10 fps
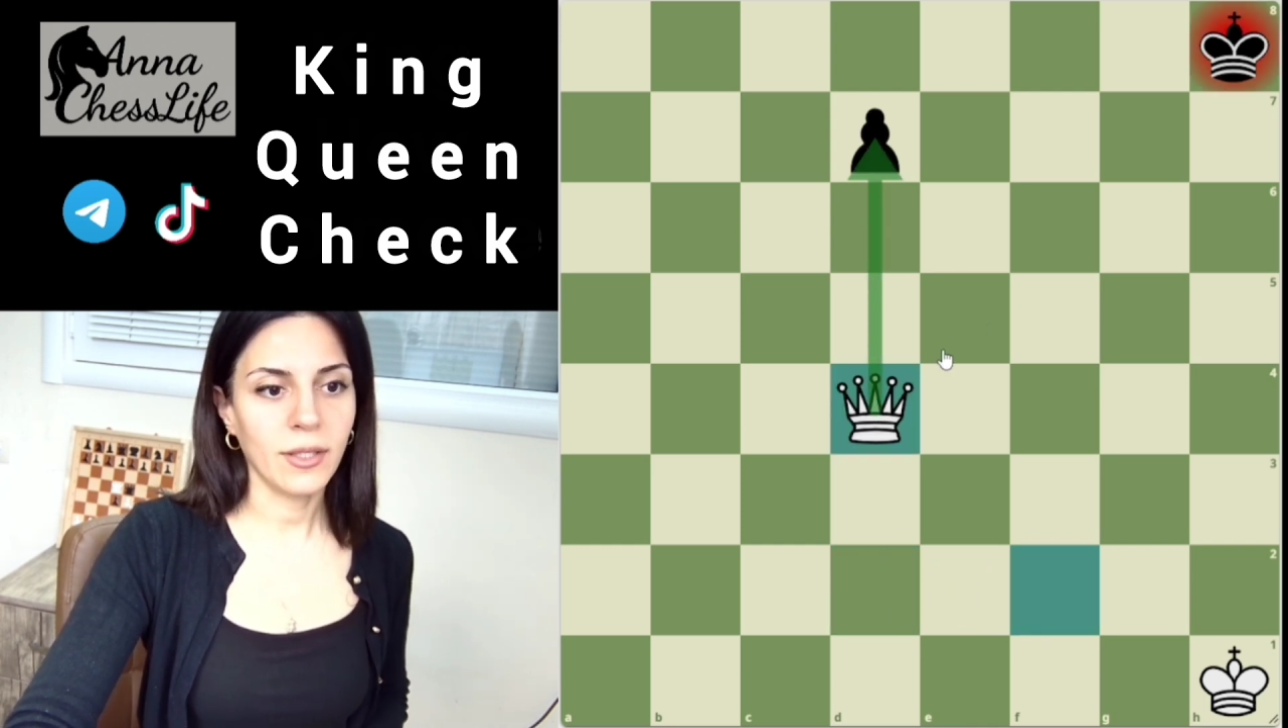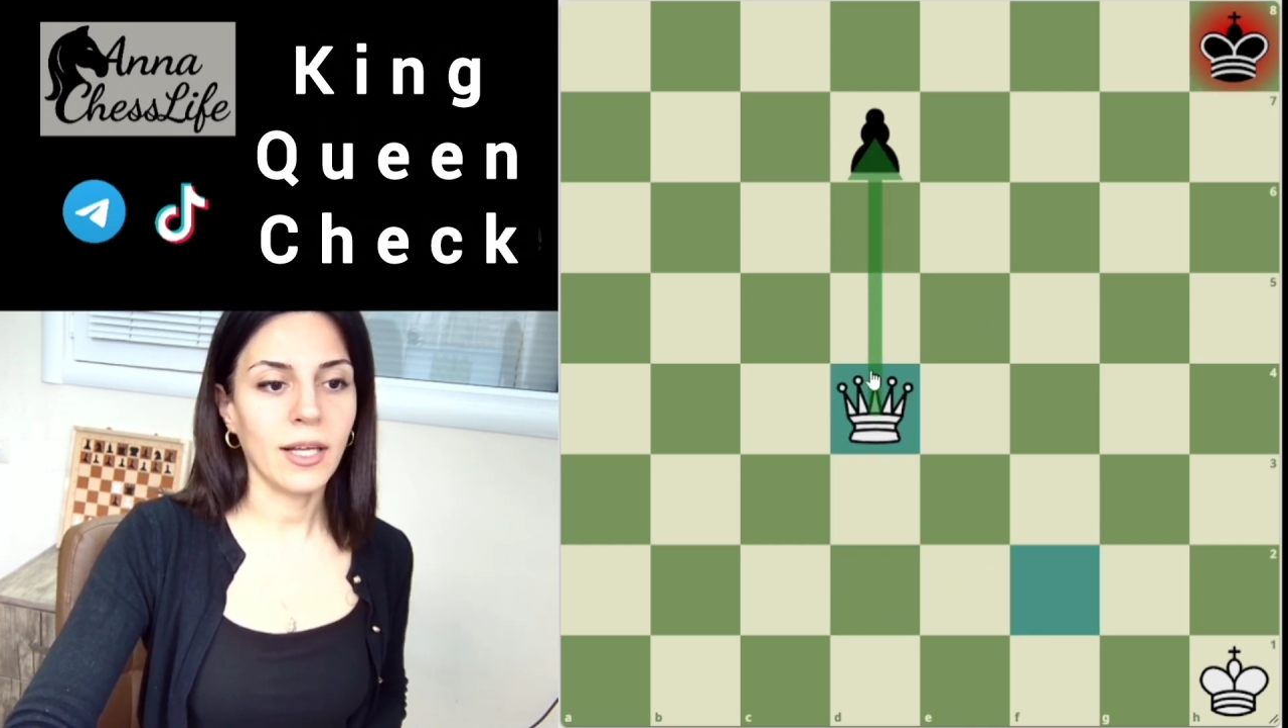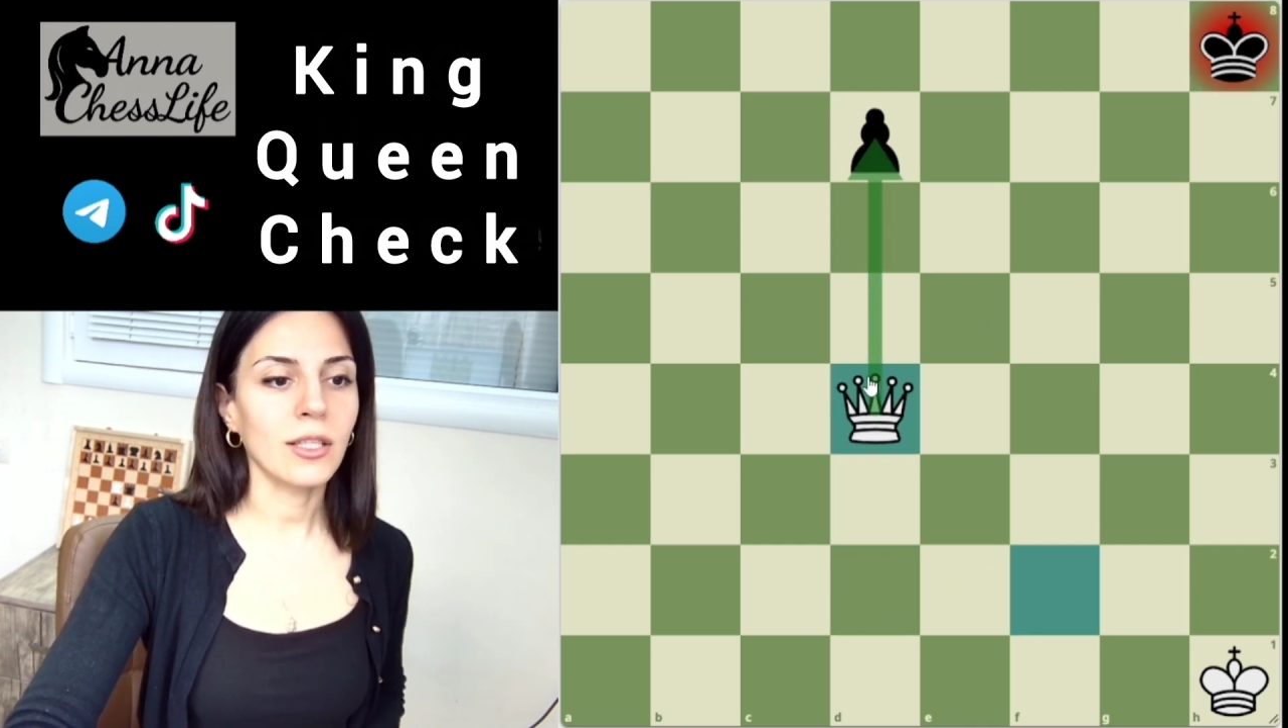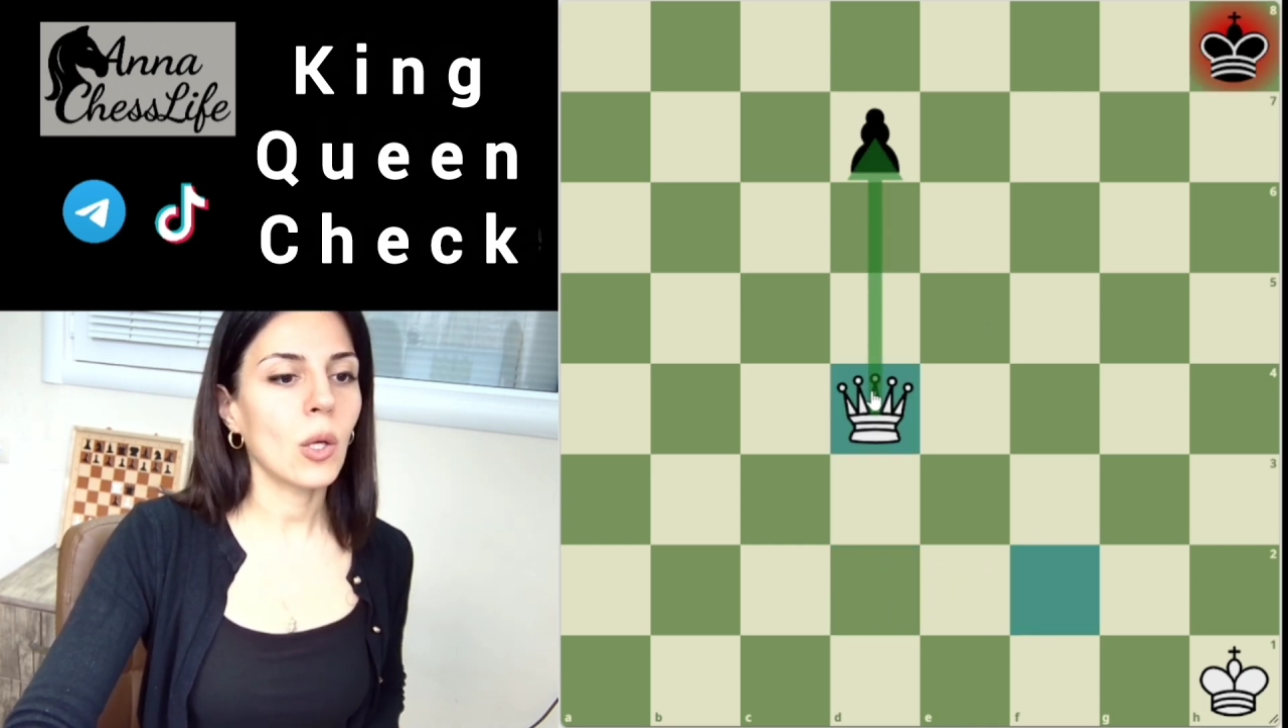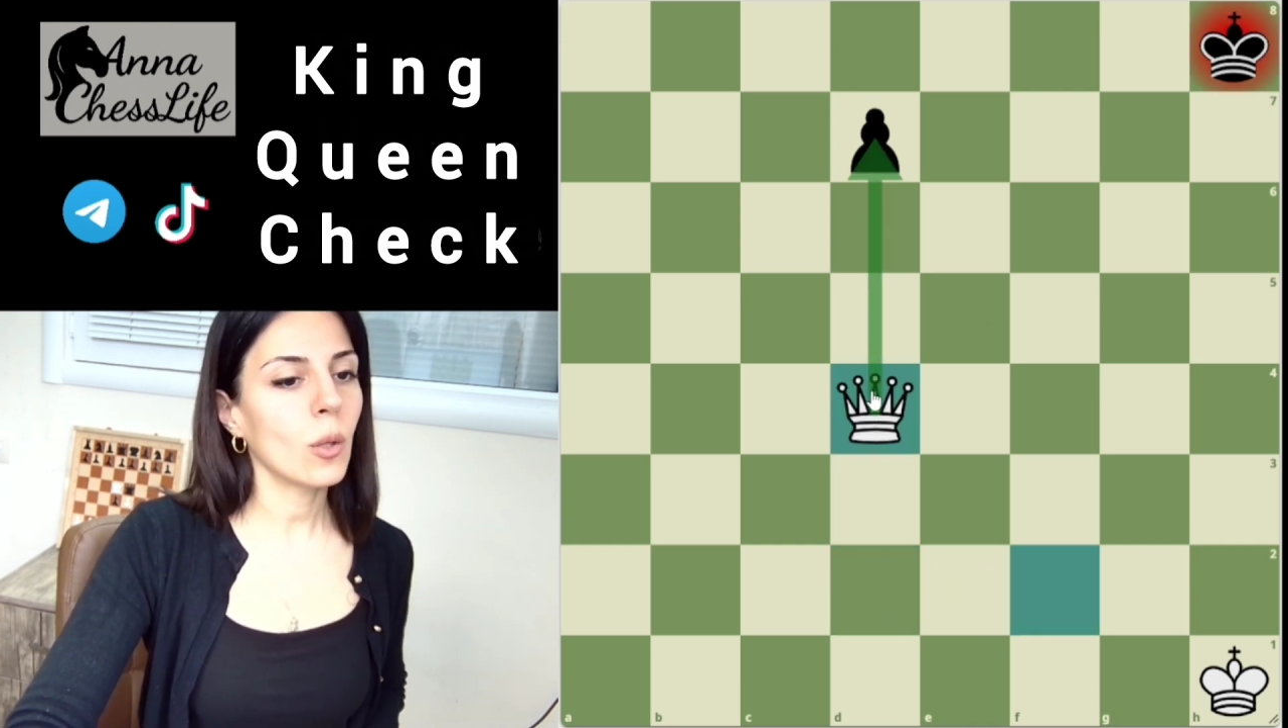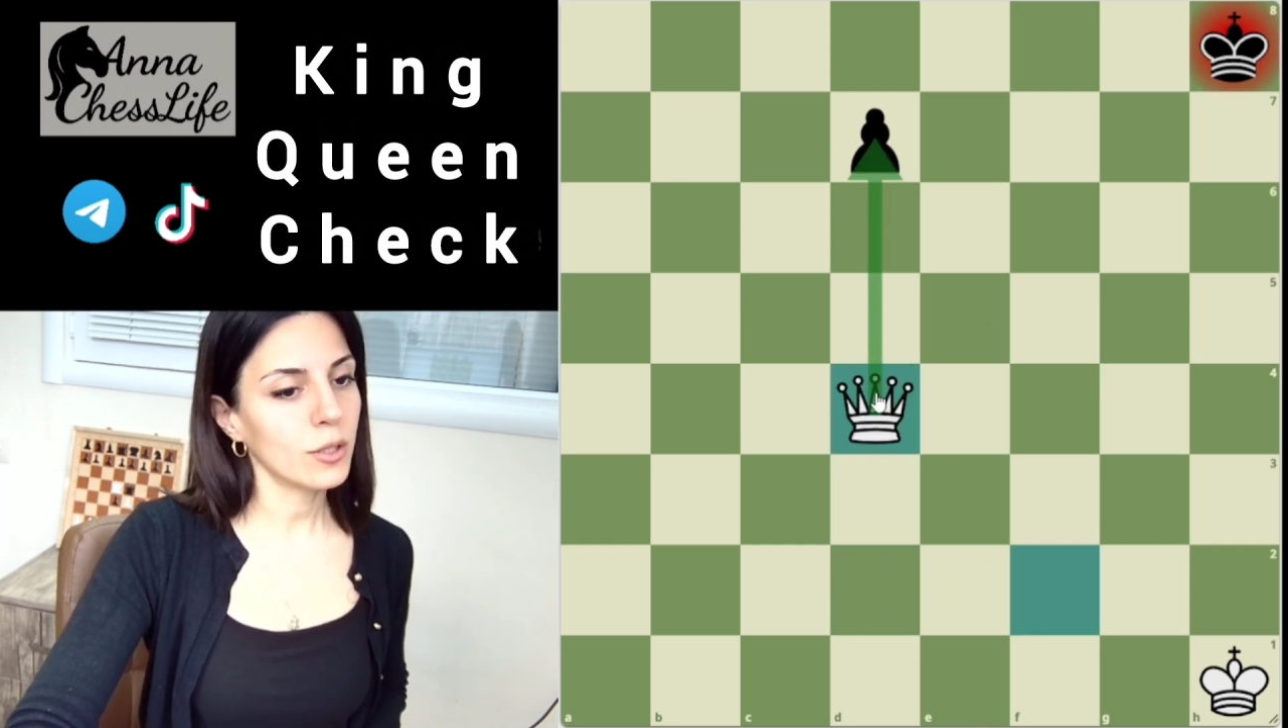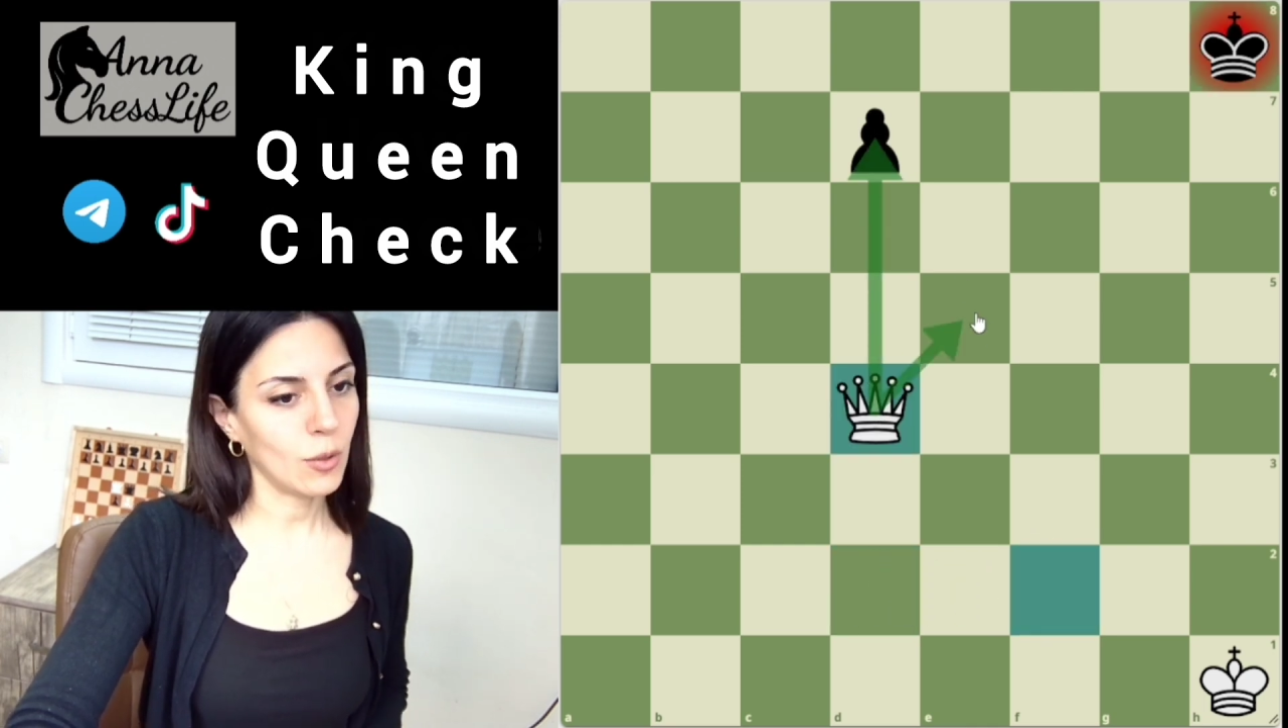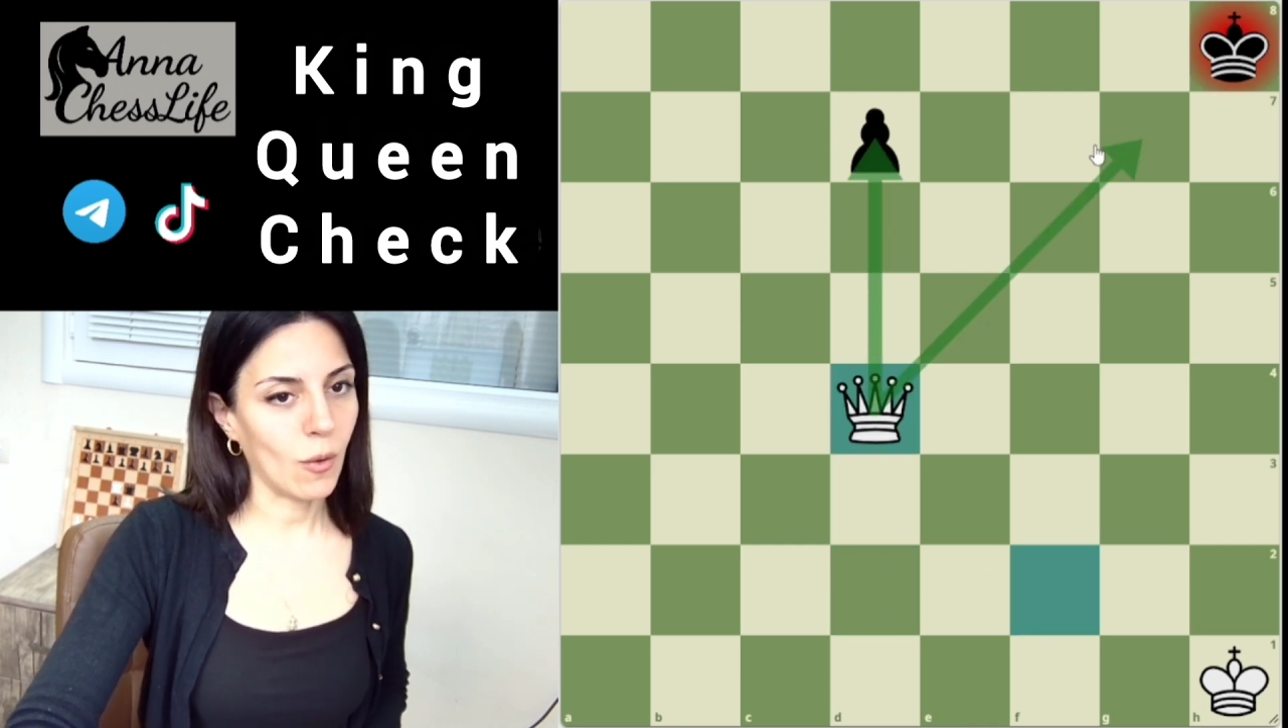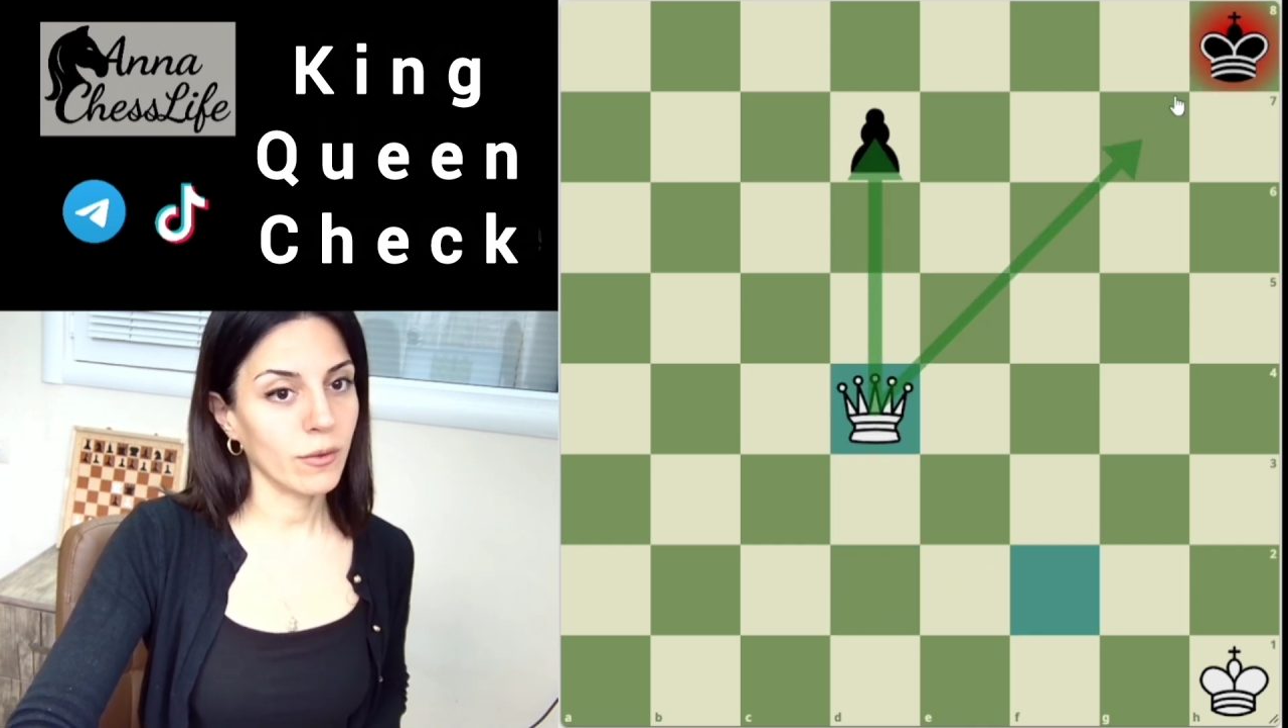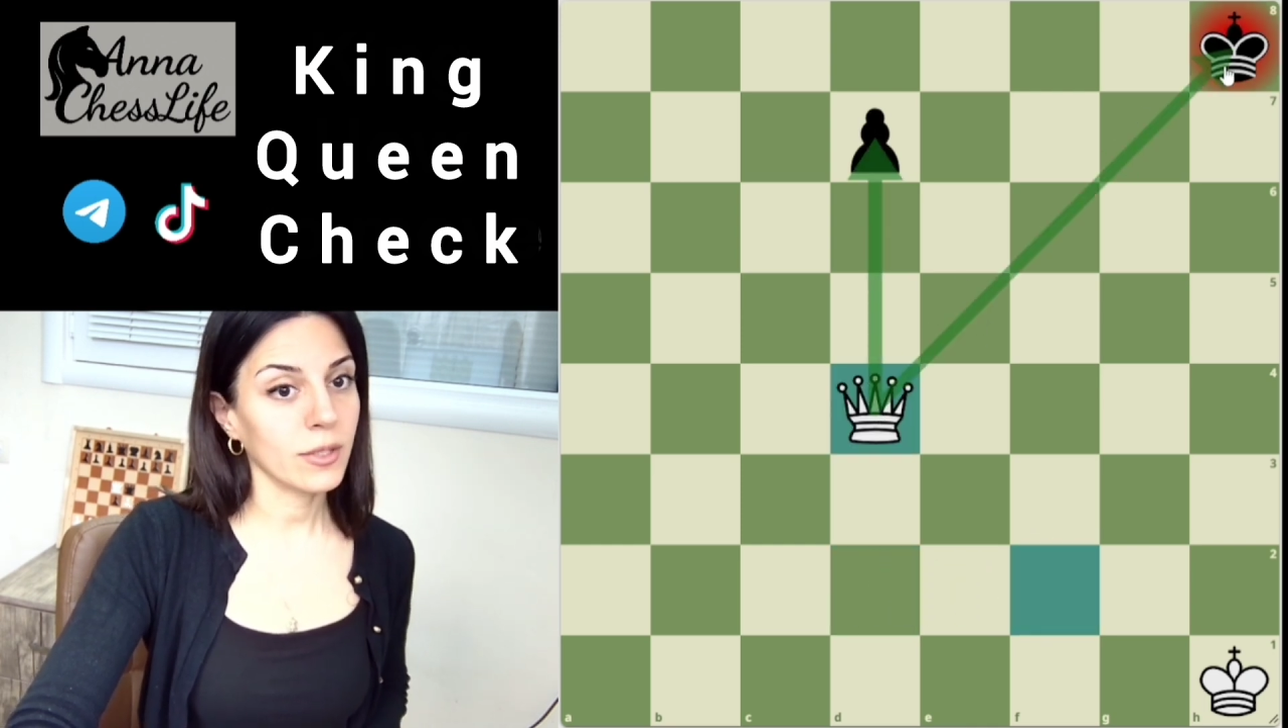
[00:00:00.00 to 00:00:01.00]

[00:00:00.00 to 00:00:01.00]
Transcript: and also